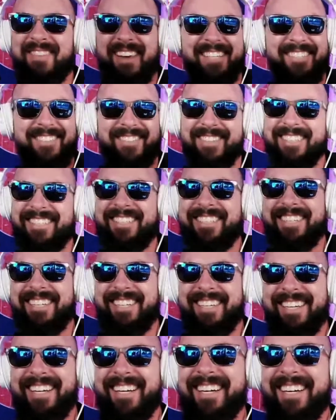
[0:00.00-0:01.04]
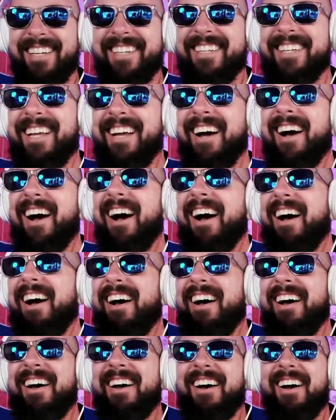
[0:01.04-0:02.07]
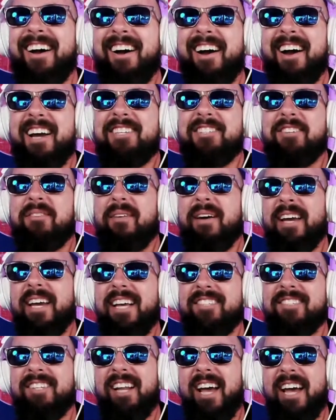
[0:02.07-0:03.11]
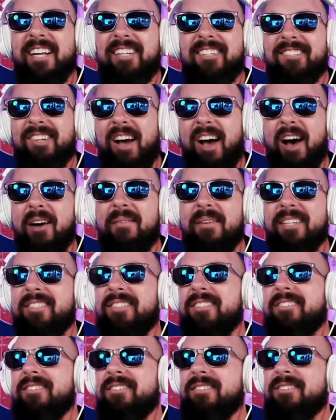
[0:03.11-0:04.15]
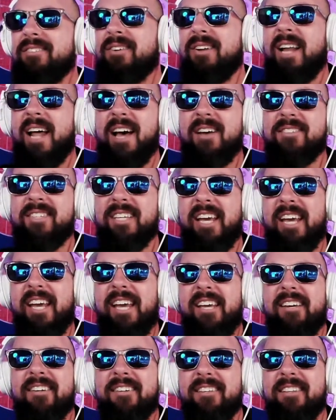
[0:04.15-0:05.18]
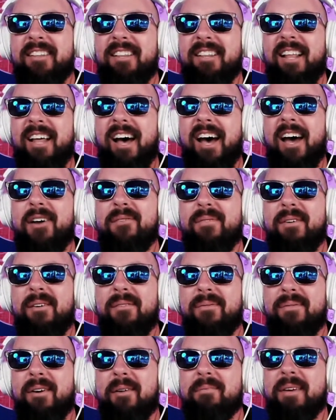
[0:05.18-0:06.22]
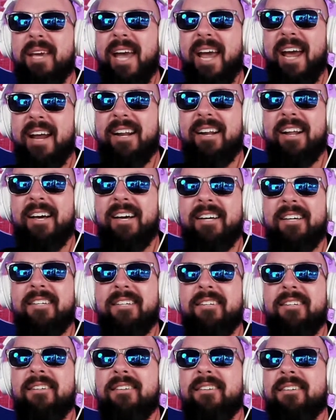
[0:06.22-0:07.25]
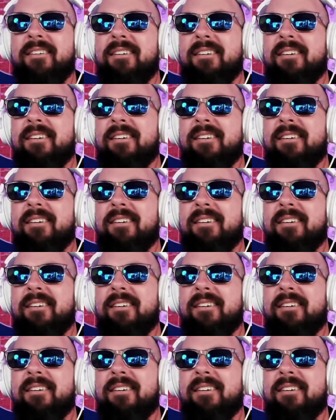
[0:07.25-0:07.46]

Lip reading: Just mess with you. All right. So my guest tonight, Thomas Cholowski, live from Canada.